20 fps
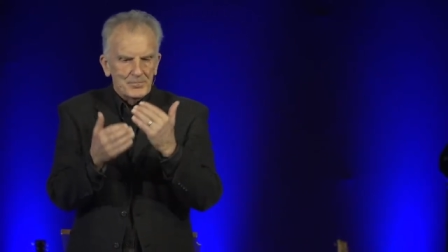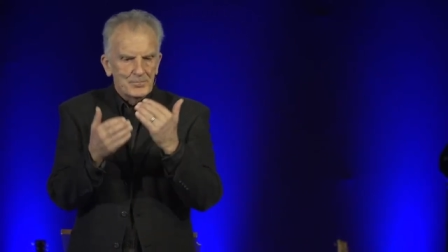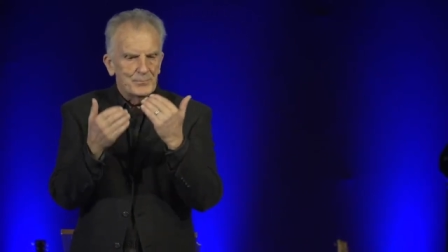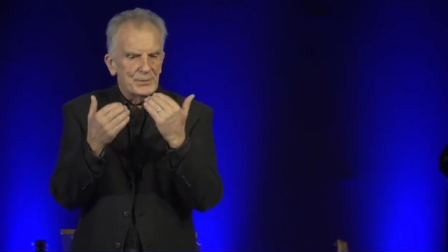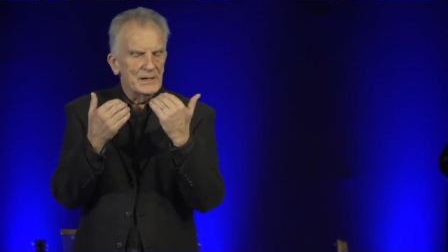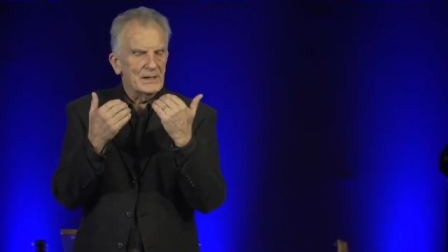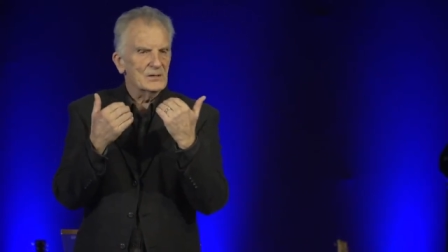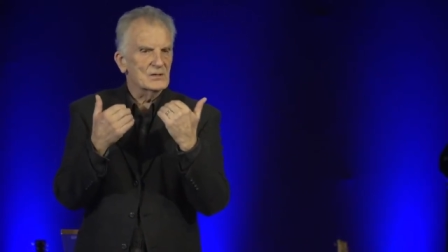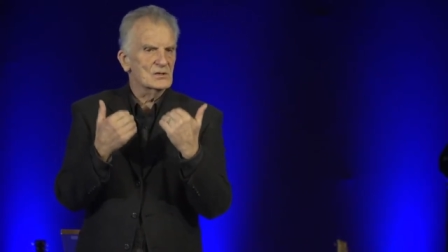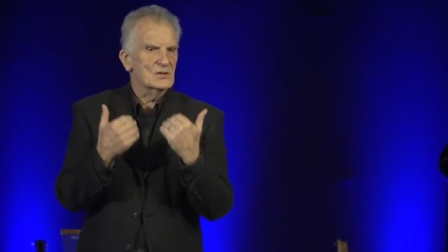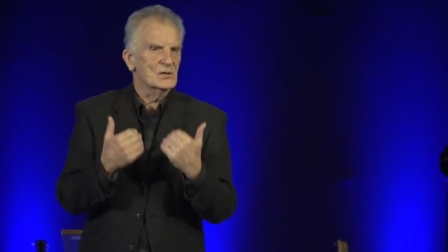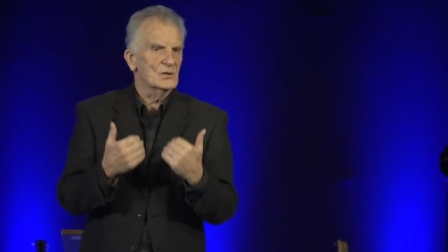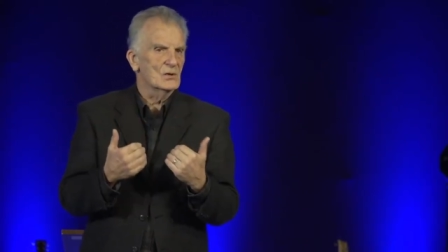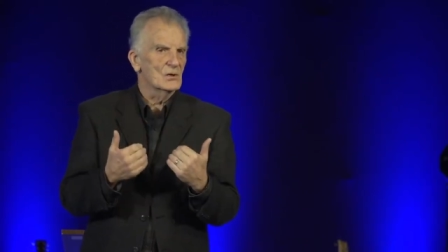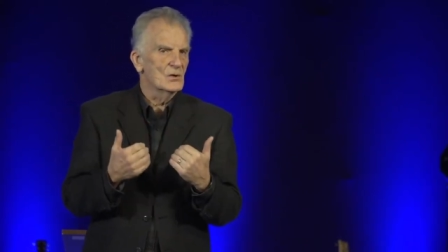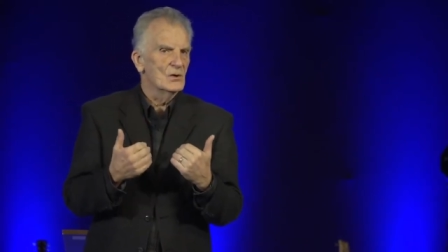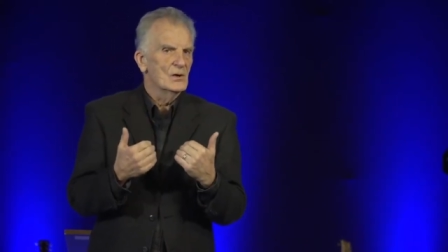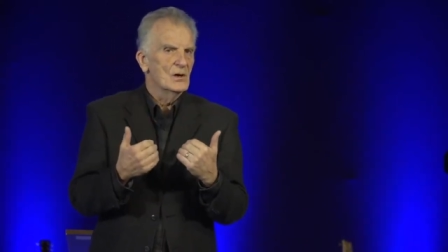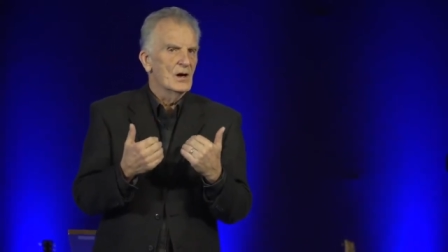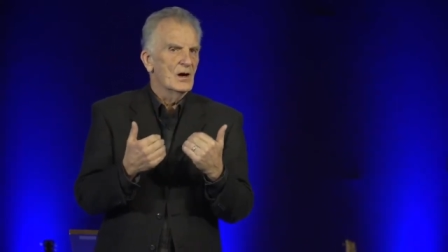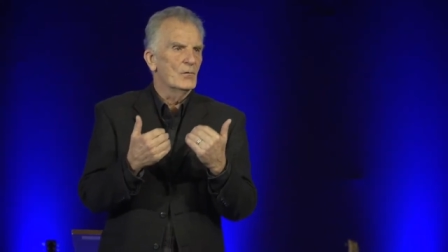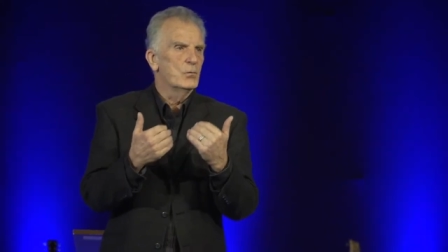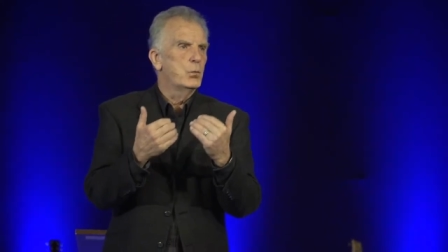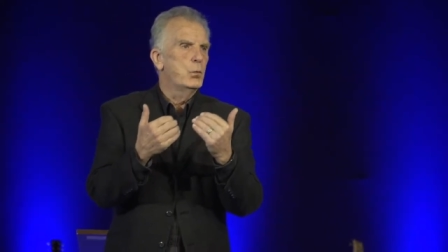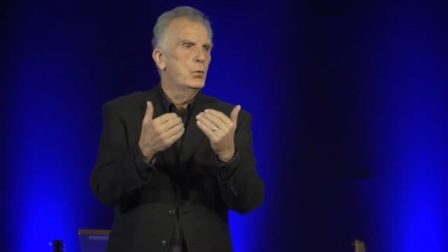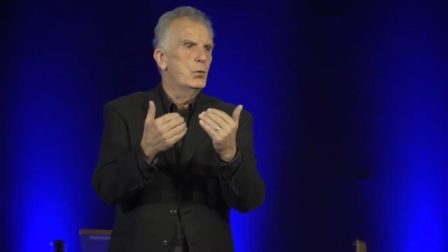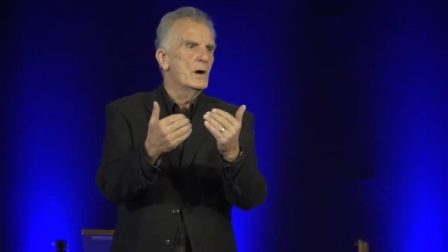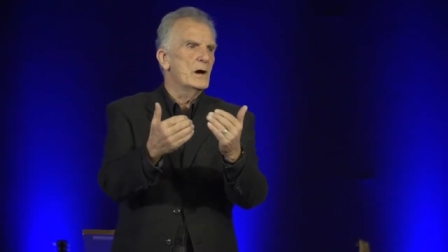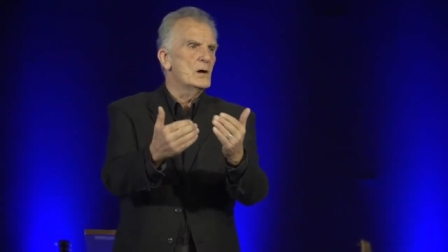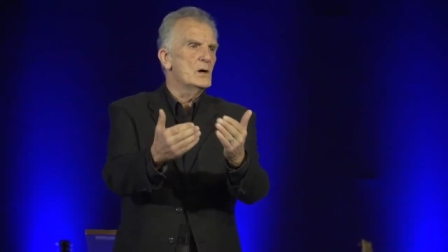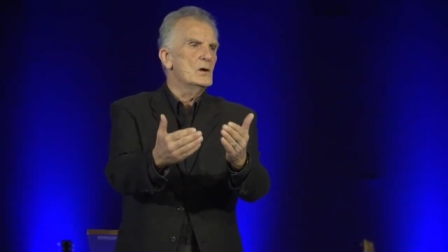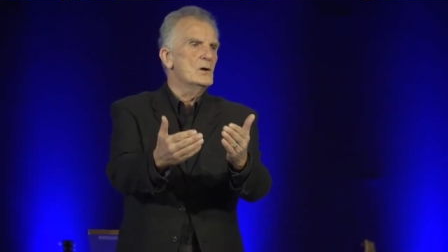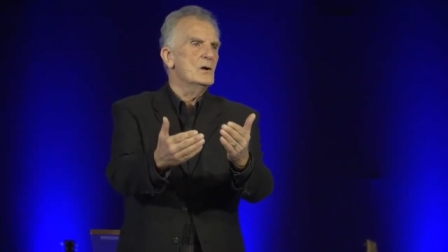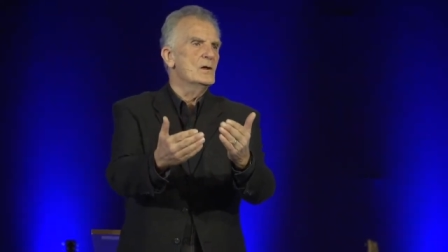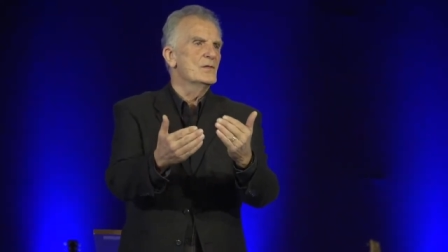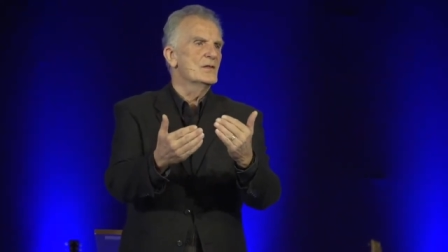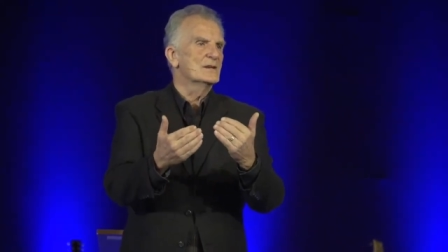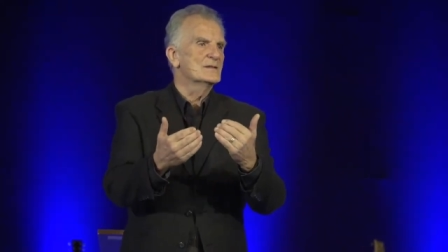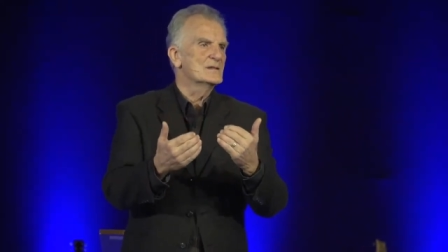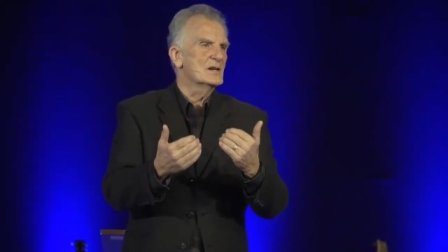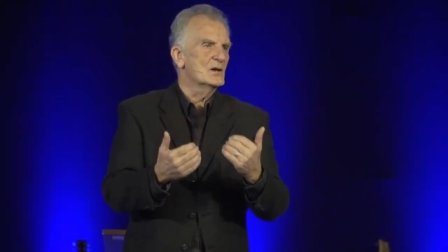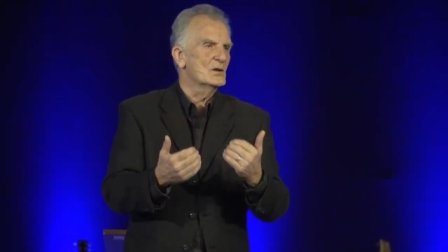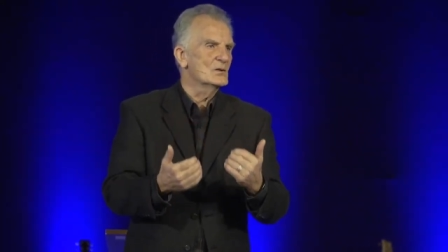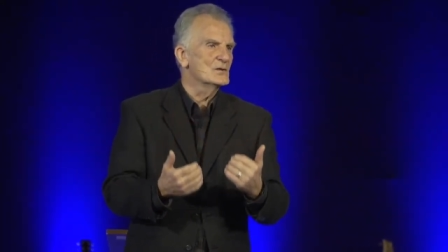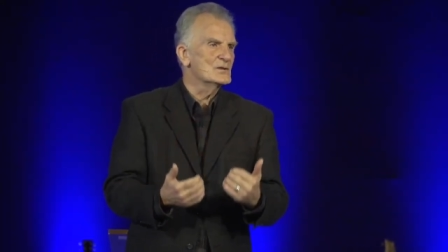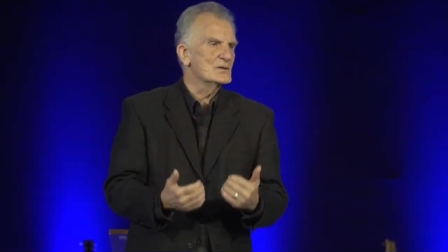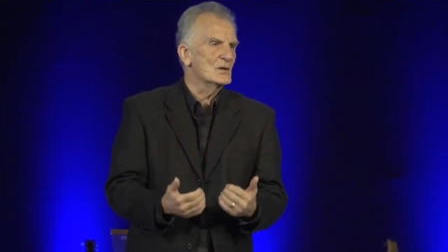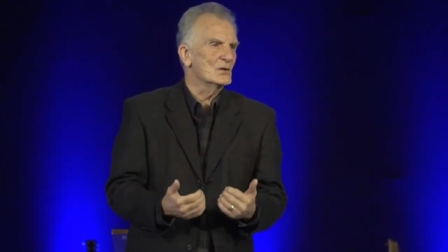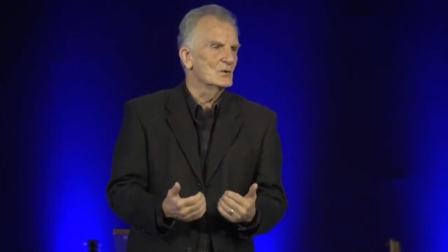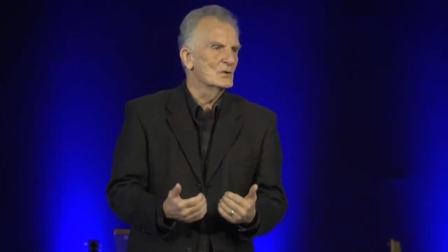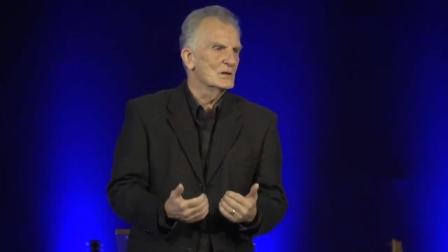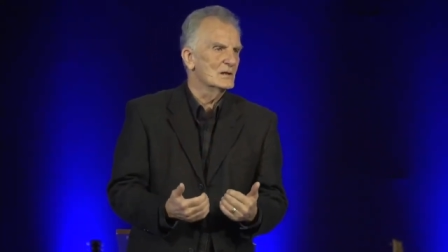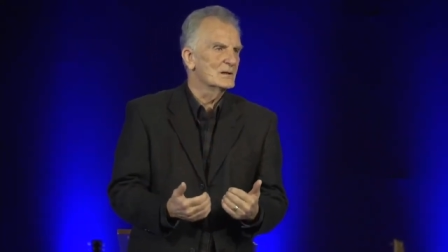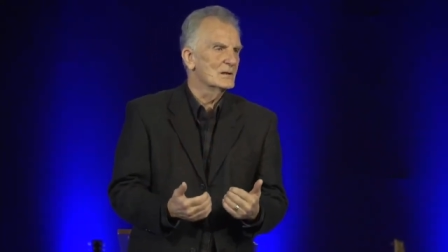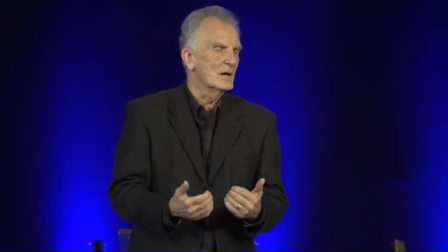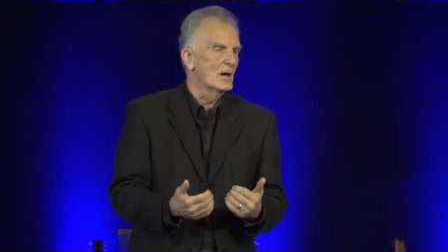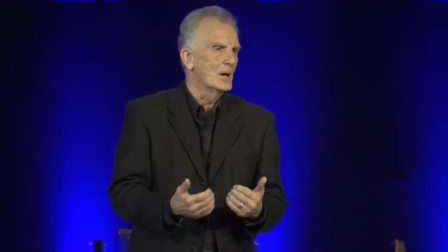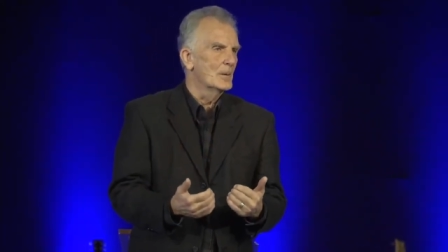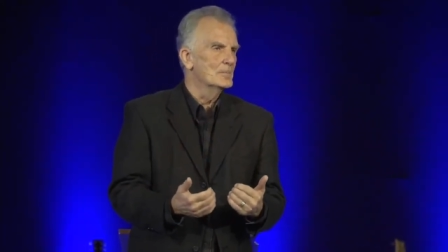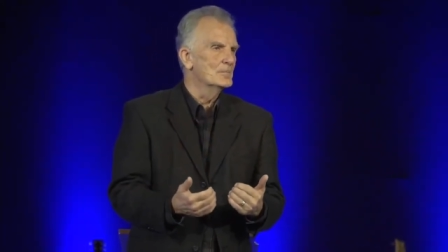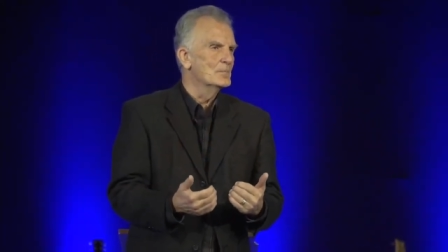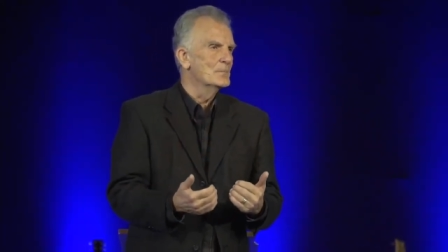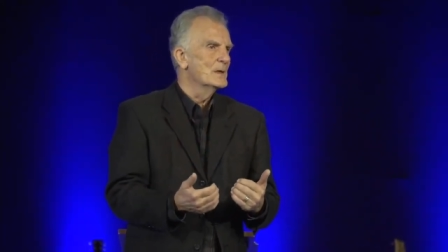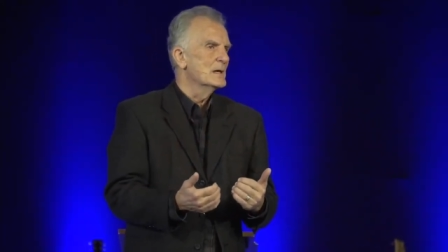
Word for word: picture of where the terrorists are going to come.